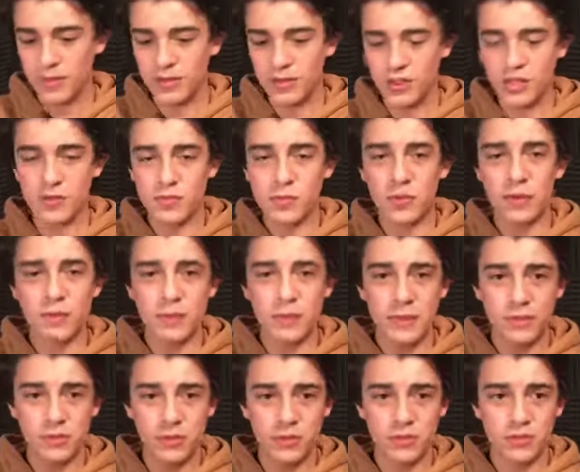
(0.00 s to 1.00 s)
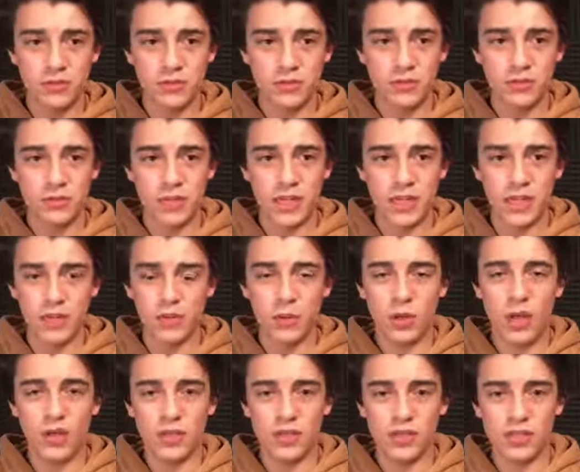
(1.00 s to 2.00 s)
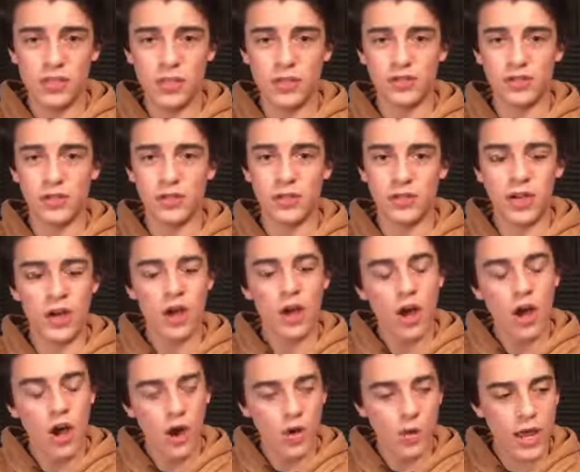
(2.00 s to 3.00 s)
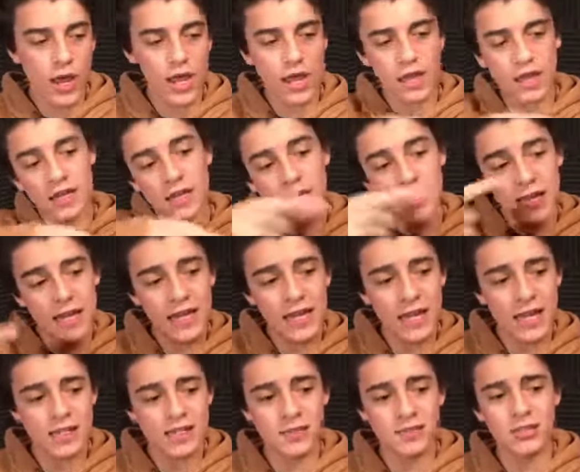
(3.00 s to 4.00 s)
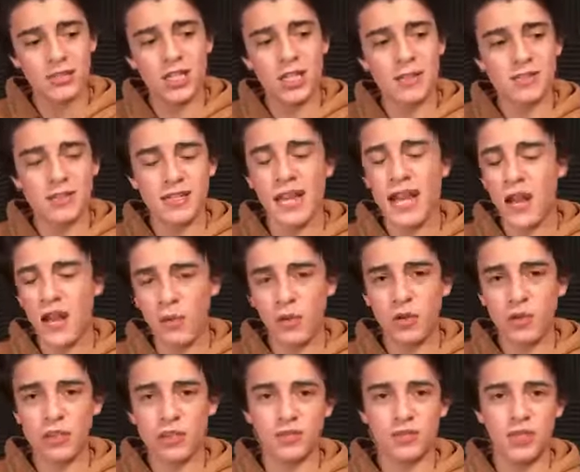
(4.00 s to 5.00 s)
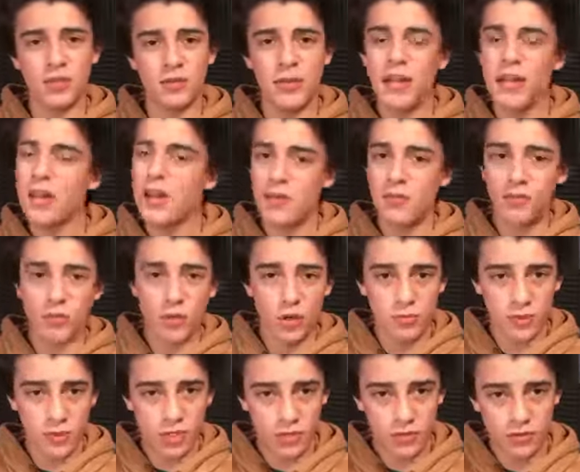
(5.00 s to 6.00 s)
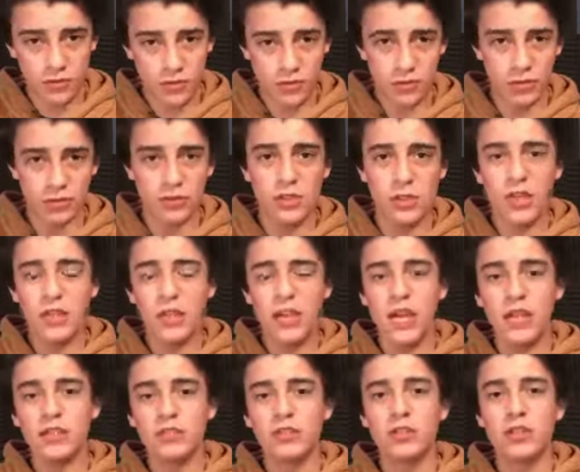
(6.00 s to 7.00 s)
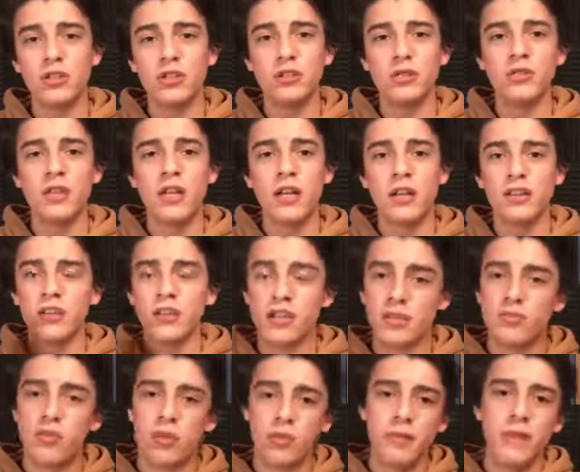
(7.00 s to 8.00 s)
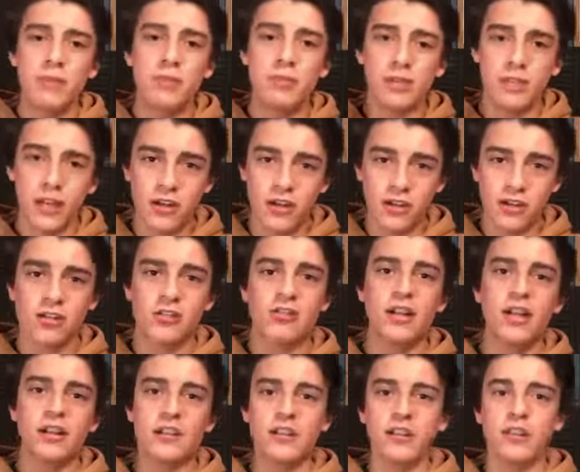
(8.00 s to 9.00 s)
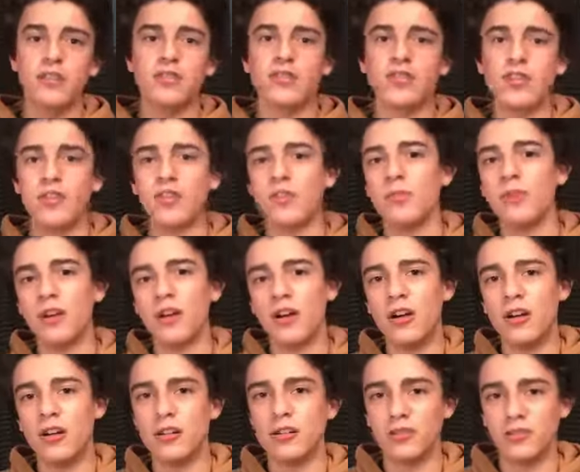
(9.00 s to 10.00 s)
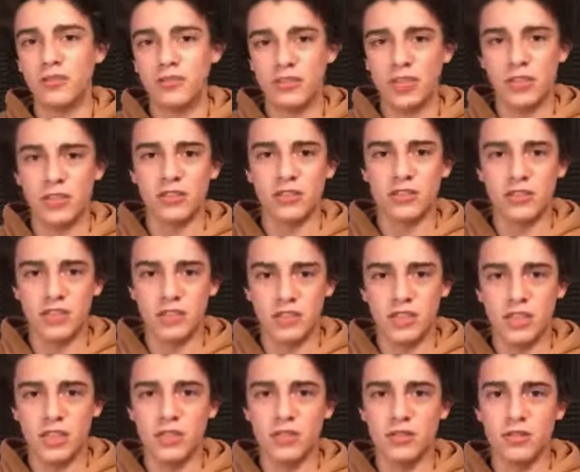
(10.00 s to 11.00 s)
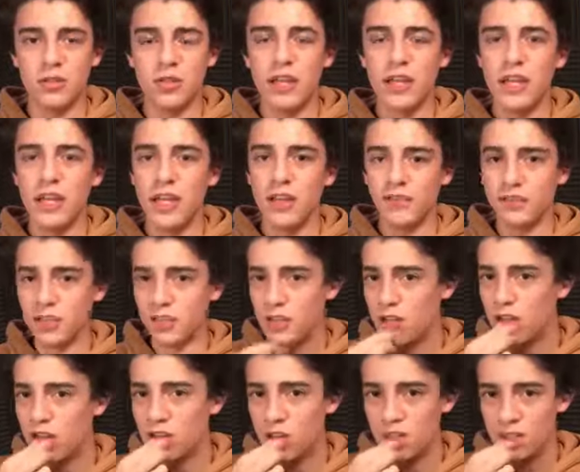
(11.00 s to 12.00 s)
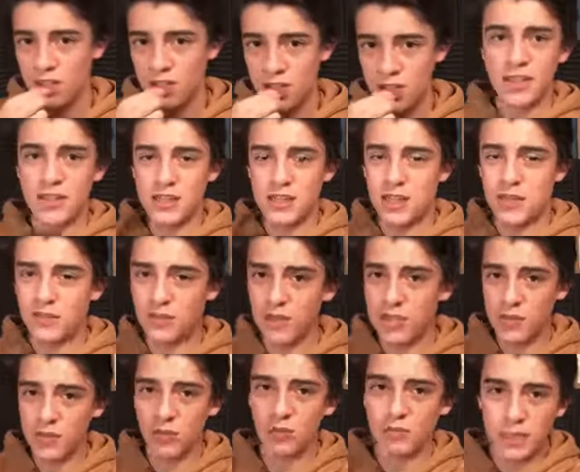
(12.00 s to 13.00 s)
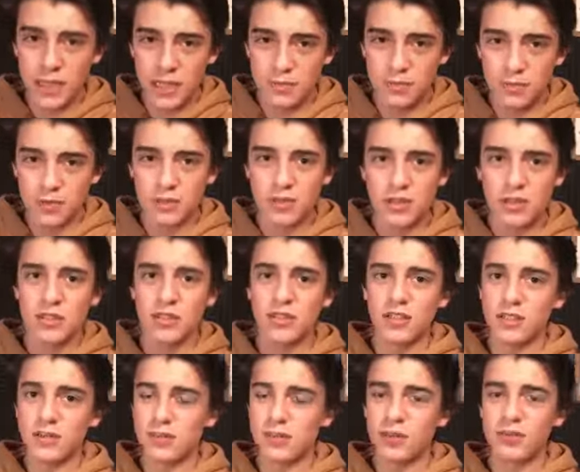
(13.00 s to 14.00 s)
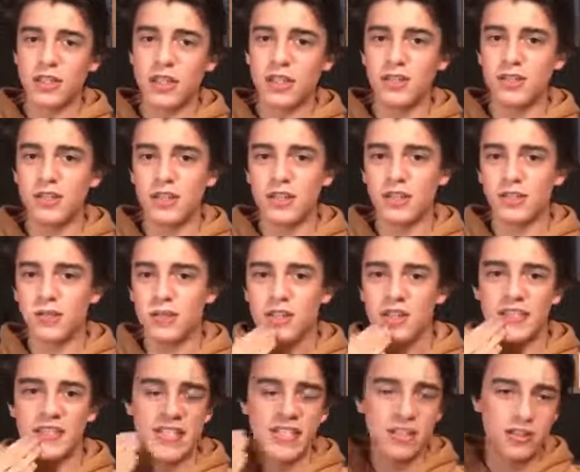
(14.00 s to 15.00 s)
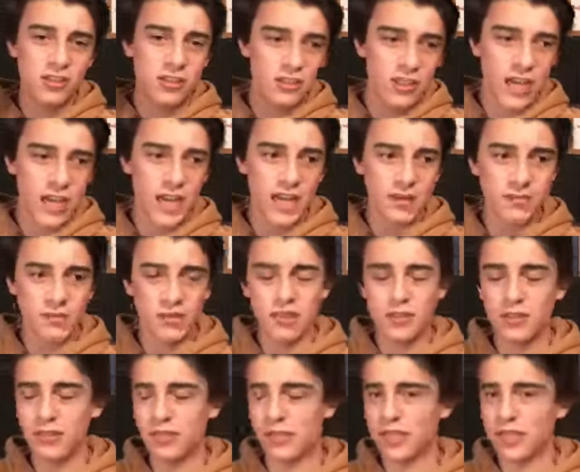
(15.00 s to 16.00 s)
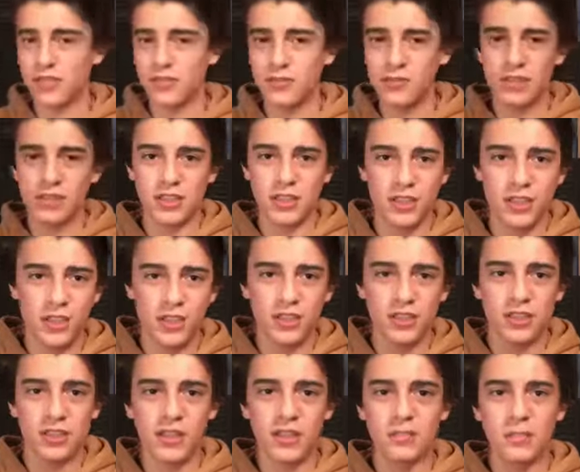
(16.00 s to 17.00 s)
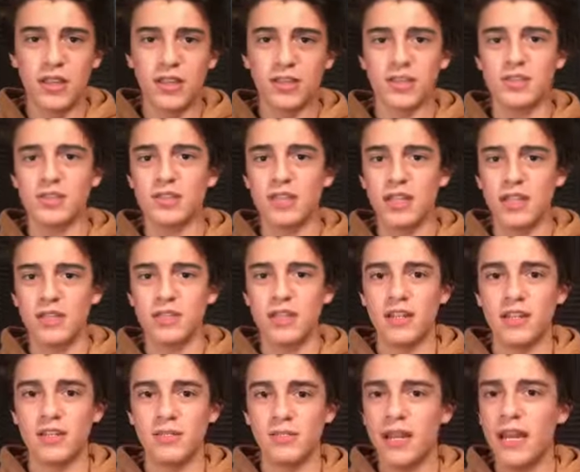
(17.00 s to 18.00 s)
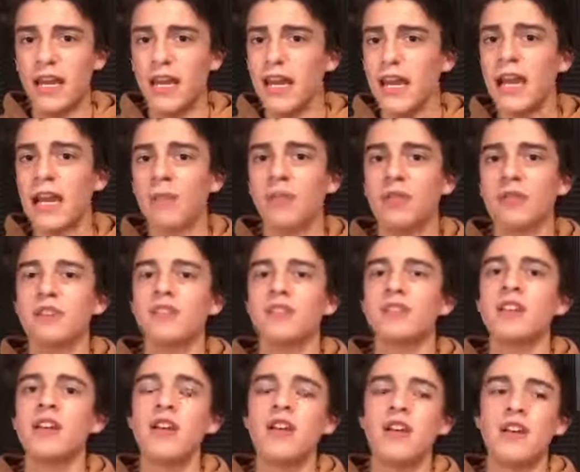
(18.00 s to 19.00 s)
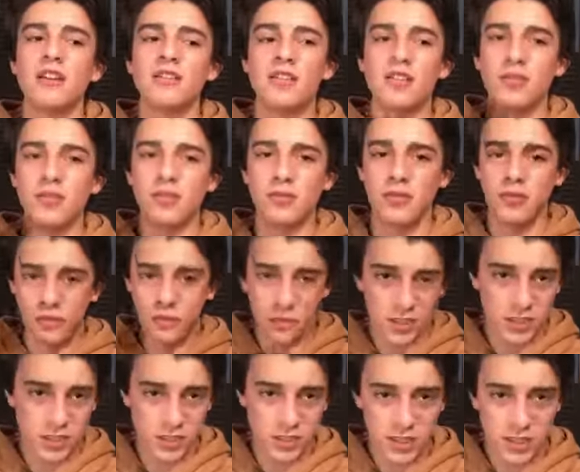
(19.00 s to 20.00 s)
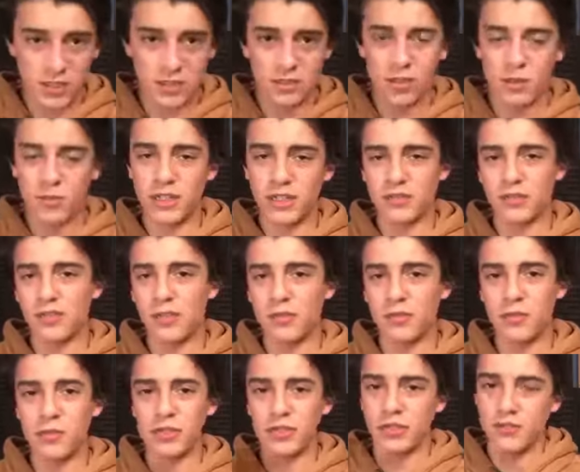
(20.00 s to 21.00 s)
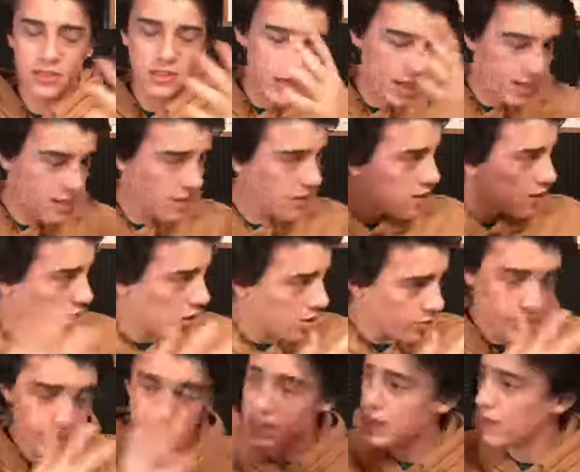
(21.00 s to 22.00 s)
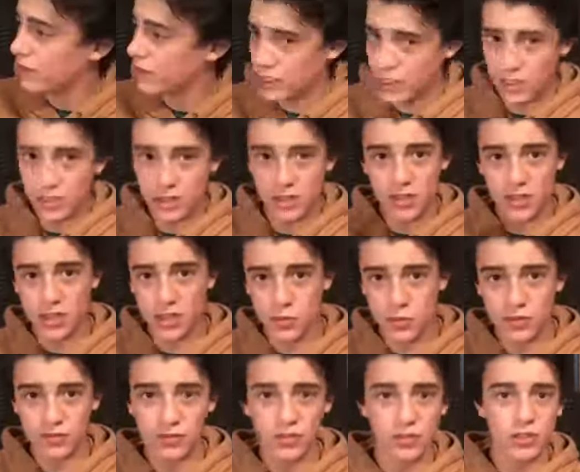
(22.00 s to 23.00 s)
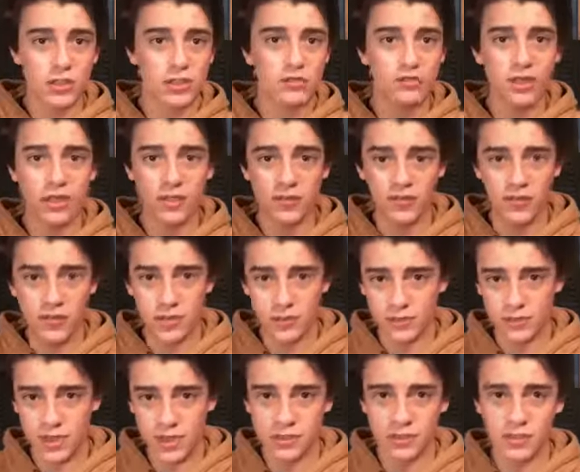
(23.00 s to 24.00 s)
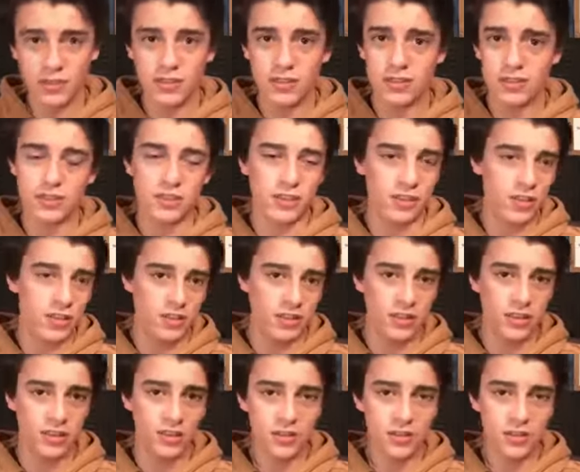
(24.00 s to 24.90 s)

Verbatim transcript: there's more people and while you're selling, they'll be like, oh, hey, he got some chips. I want some. More money for you and two, there's more people that are surrounding you. So it'll be harder for teachers to see you if there are any. Because if there's more people, there's most likely gonna be a teacher, admin, or like some security making sure that nothing bad happens. So once again, go back to number one, you gotta always have your head on a swivel looking around for them teachers and security